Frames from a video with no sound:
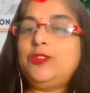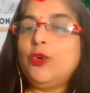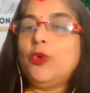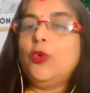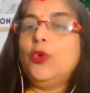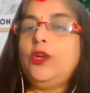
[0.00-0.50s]

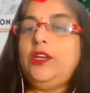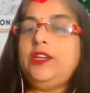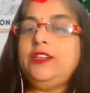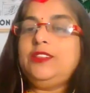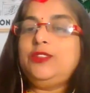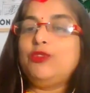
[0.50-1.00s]

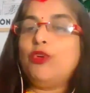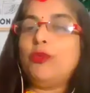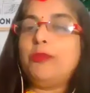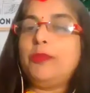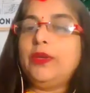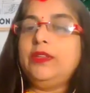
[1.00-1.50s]
told to
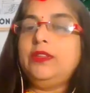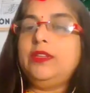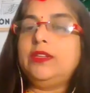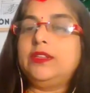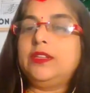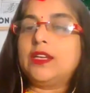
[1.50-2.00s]
open
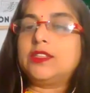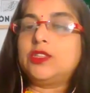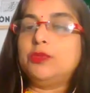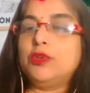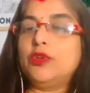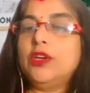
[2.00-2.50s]
the
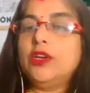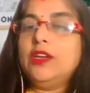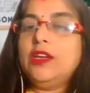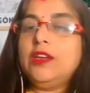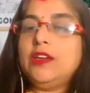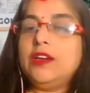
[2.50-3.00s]
textbook.
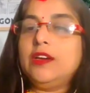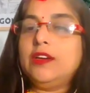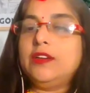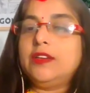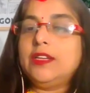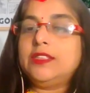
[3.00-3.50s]

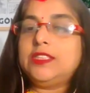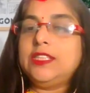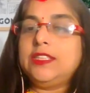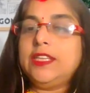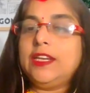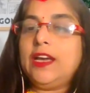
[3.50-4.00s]

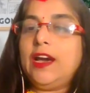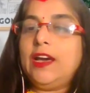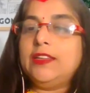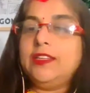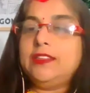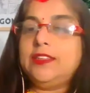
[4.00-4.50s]
Rachit and
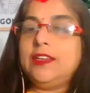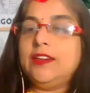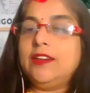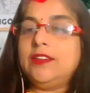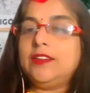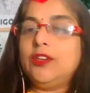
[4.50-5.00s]

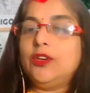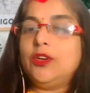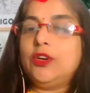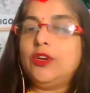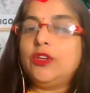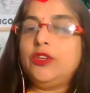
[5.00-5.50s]
Aditya,
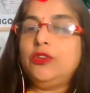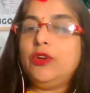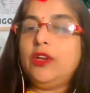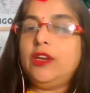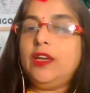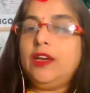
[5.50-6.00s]
you
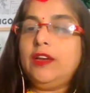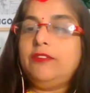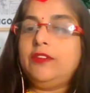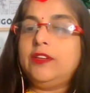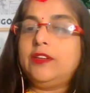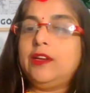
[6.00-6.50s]
all have
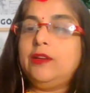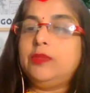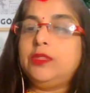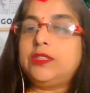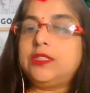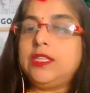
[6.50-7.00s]
little
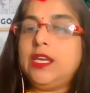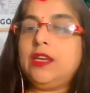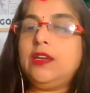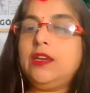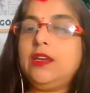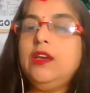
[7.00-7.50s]

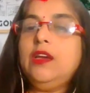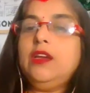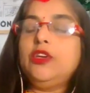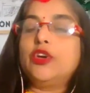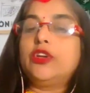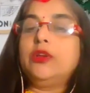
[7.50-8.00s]
mistake.
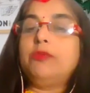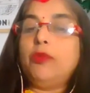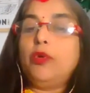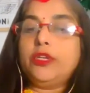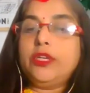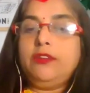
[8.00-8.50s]
Your
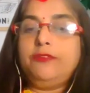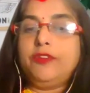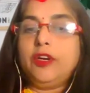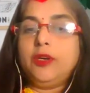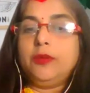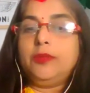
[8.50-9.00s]
reported
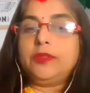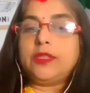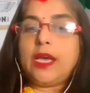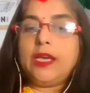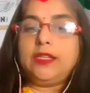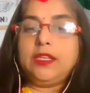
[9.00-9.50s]
verb,
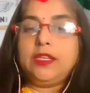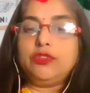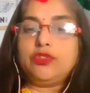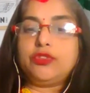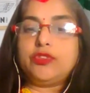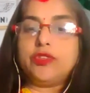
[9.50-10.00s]
I think you
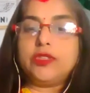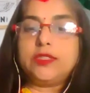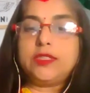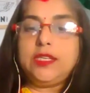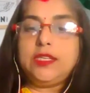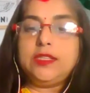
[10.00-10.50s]
should
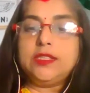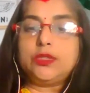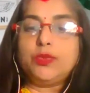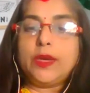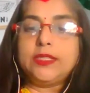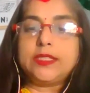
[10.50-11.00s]
see this
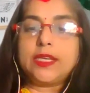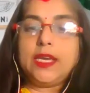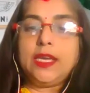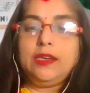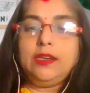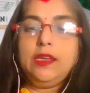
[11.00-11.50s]
once
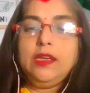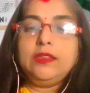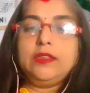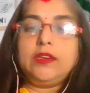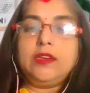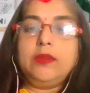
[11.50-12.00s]
again.
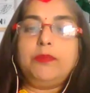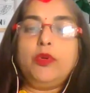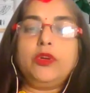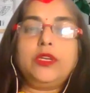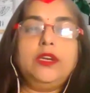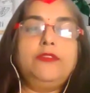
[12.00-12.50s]
The
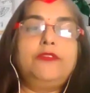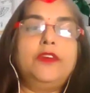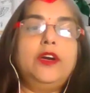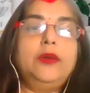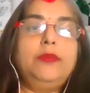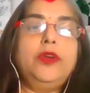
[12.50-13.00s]
reported
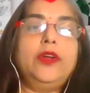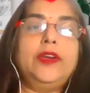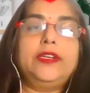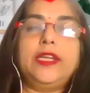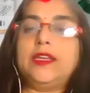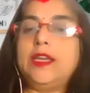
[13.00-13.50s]
verb you all
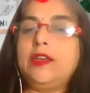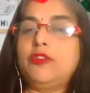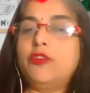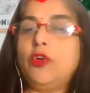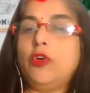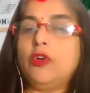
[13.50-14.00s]
are taking
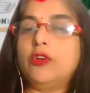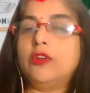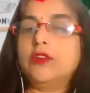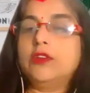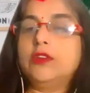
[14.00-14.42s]
wrong.